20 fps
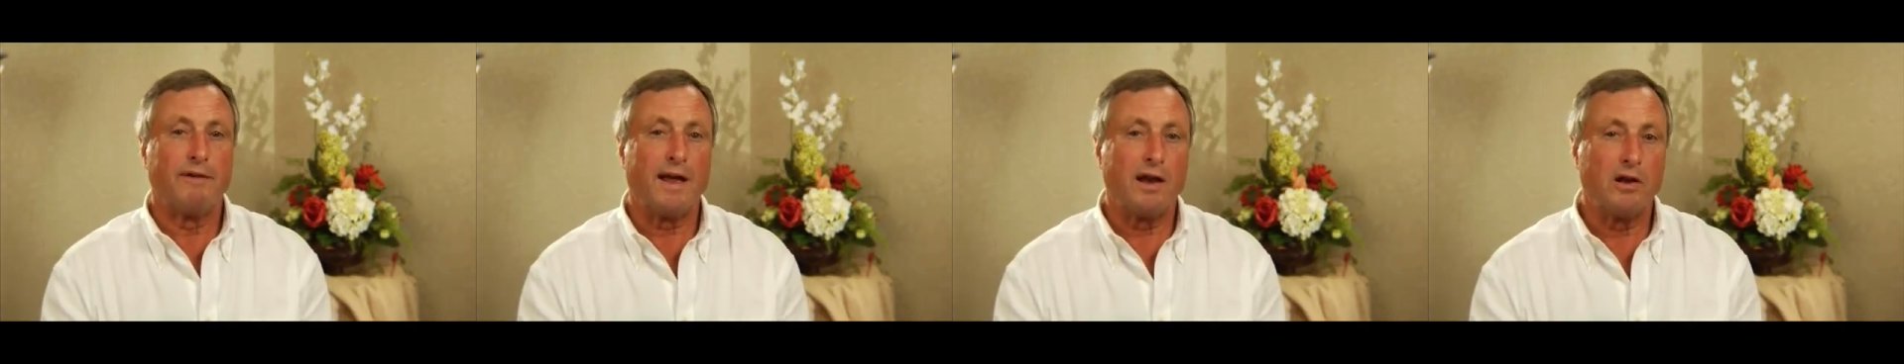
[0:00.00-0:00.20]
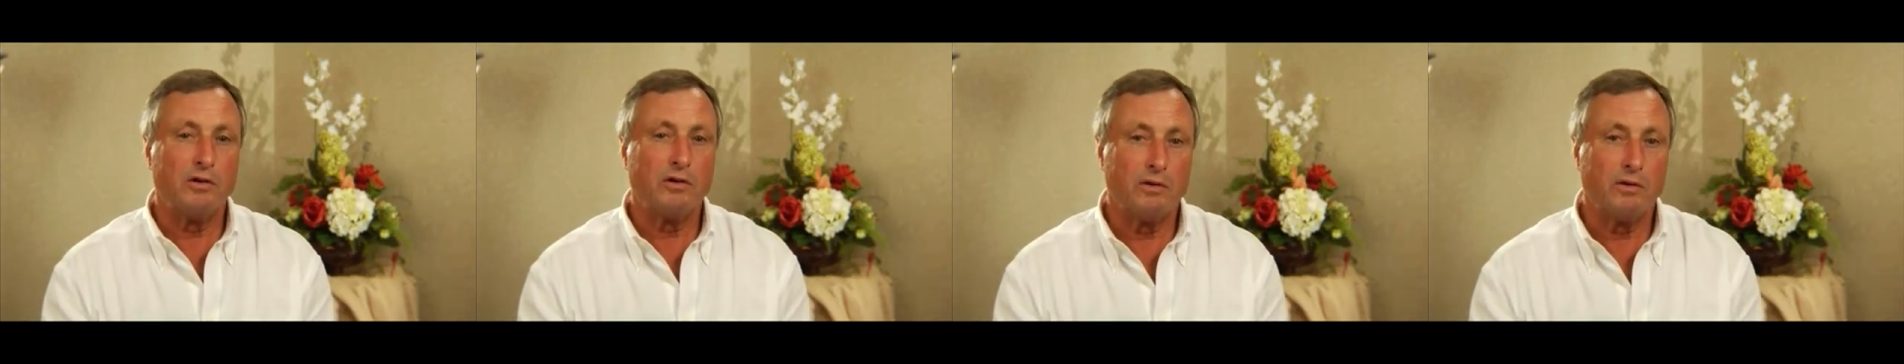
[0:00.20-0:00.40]

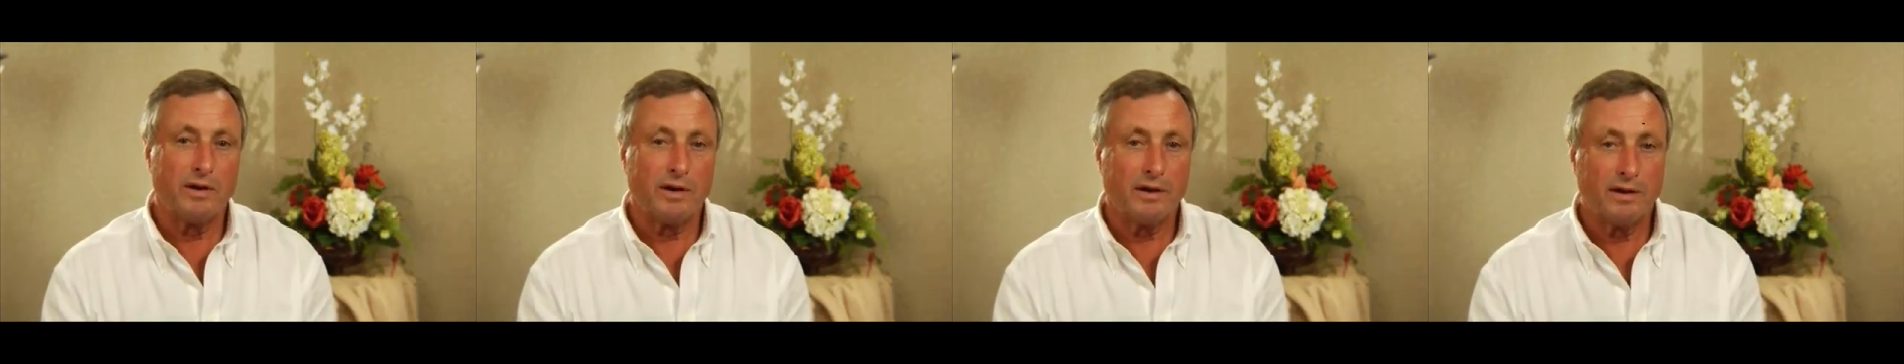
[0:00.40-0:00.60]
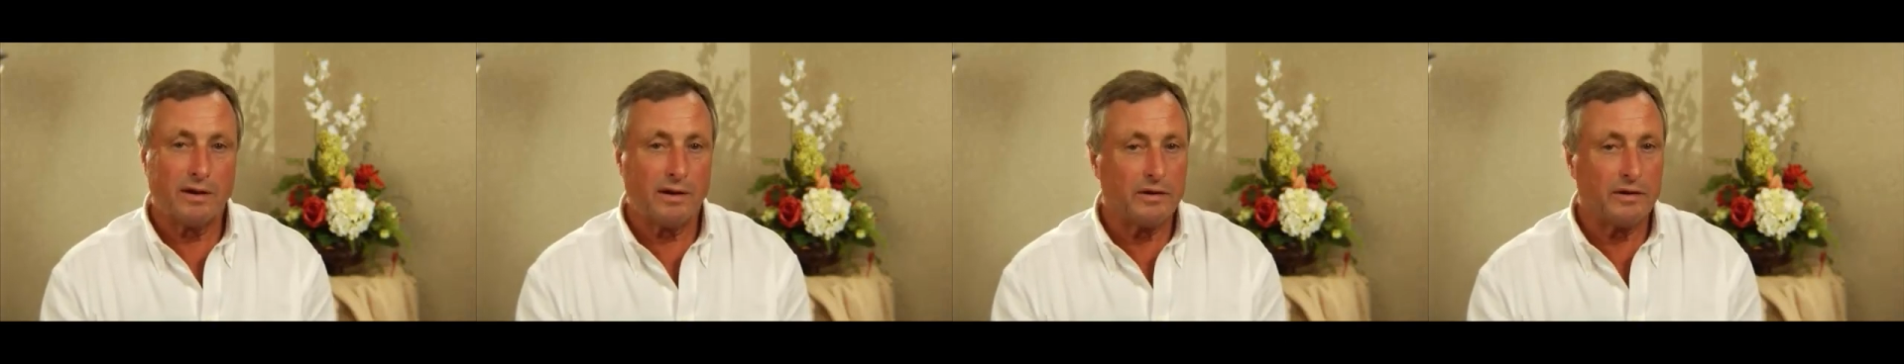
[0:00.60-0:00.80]
value
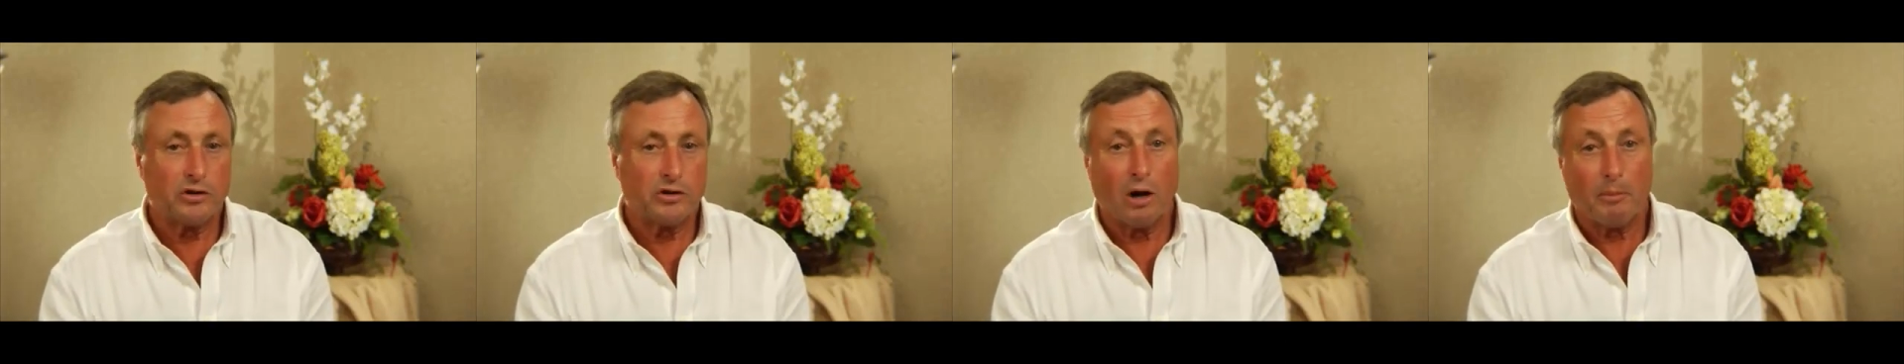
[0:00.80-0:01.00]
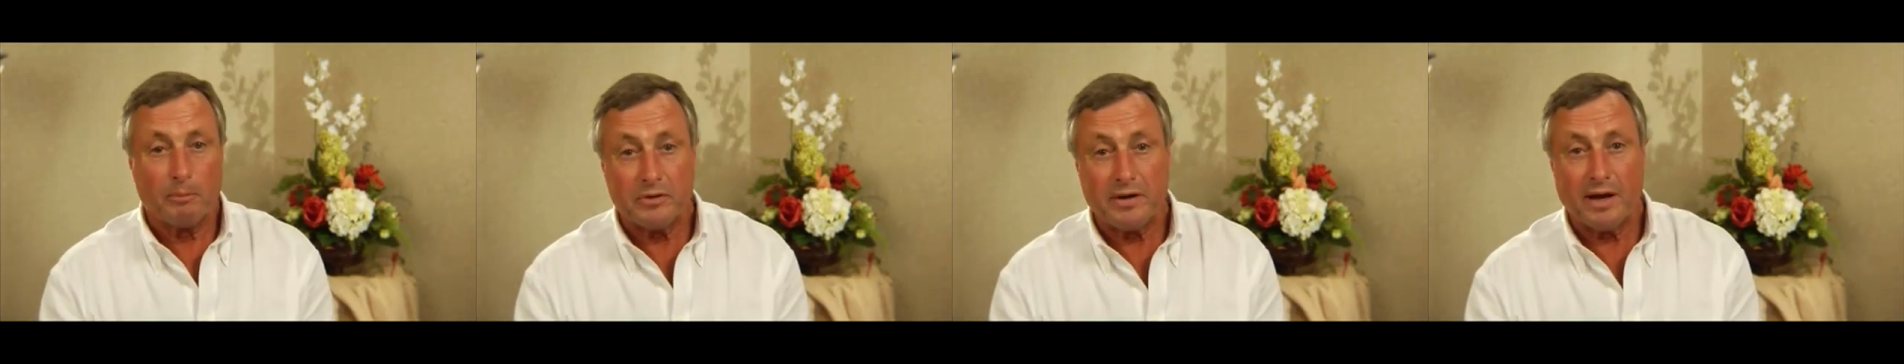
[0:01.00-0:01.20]

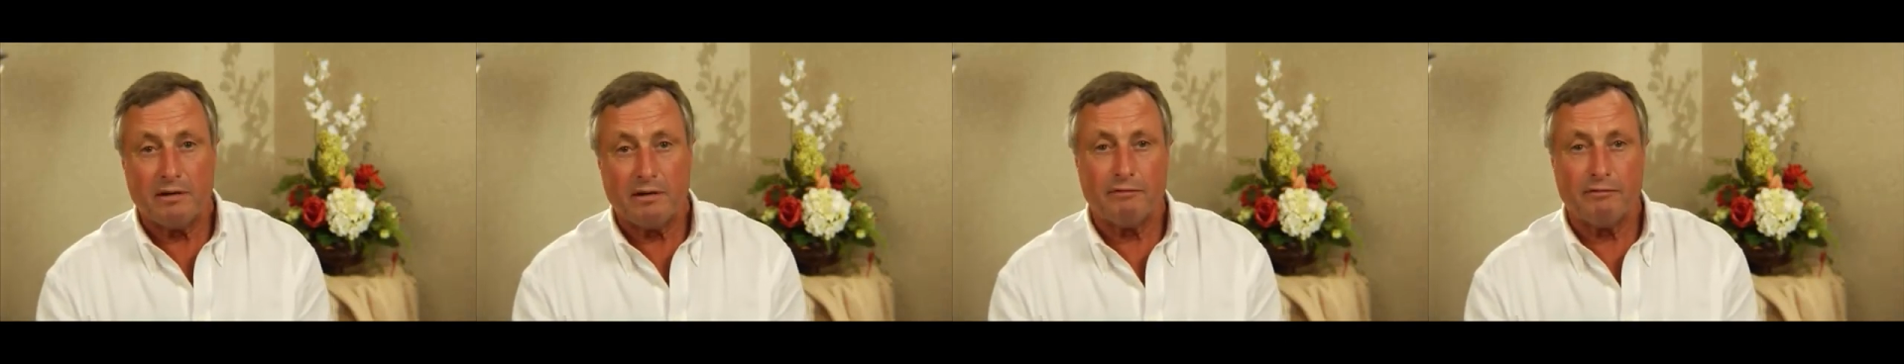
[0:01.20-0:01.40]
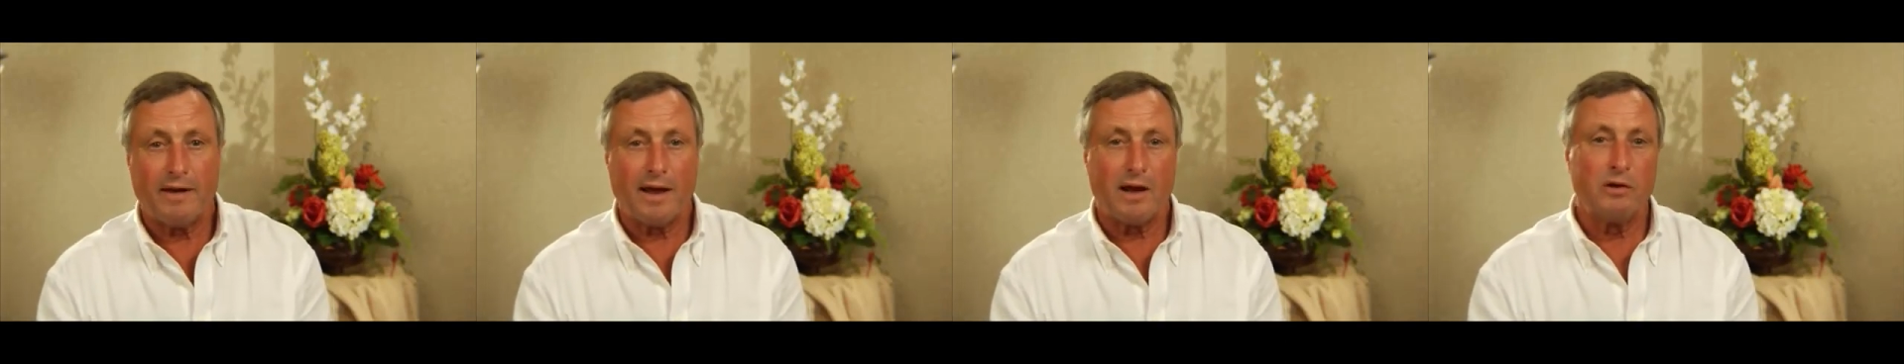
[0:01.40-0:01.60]
and top
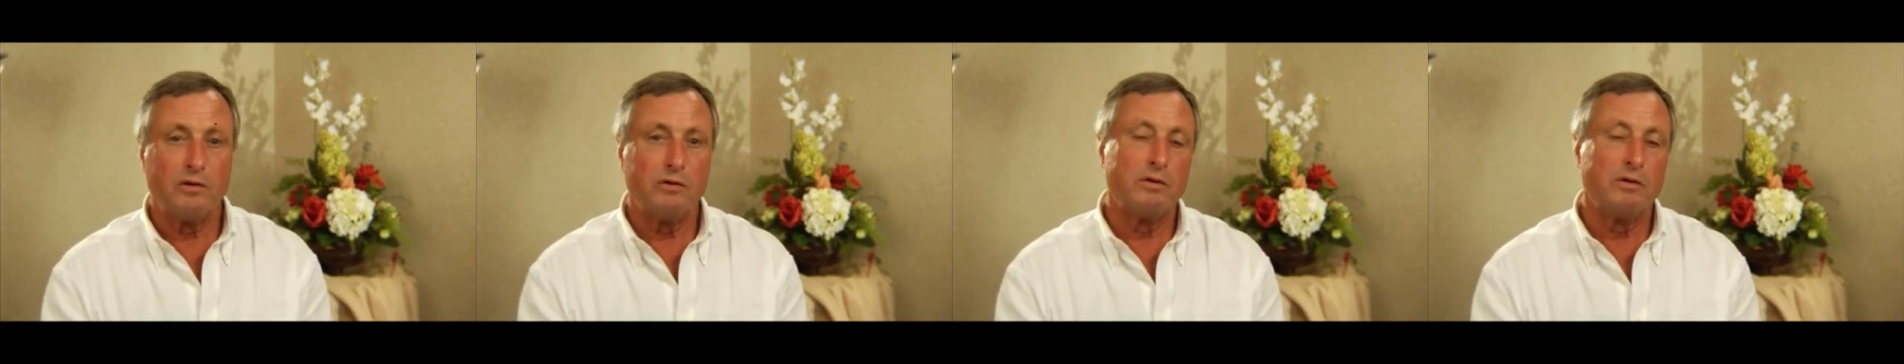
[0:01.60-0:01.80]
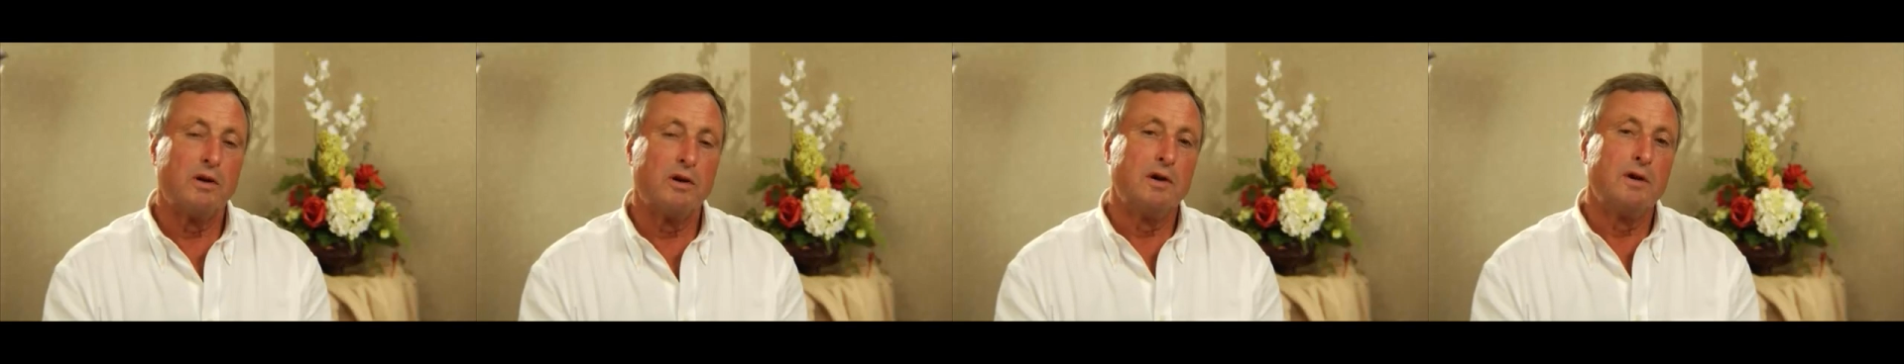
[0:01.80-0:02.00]
10
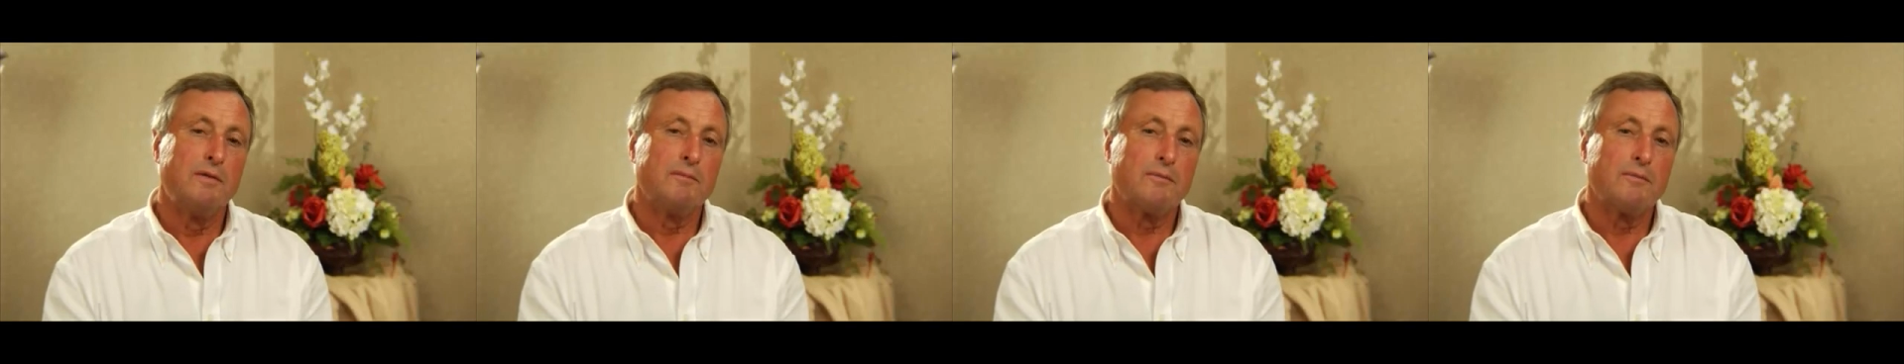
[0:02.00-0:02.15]
value,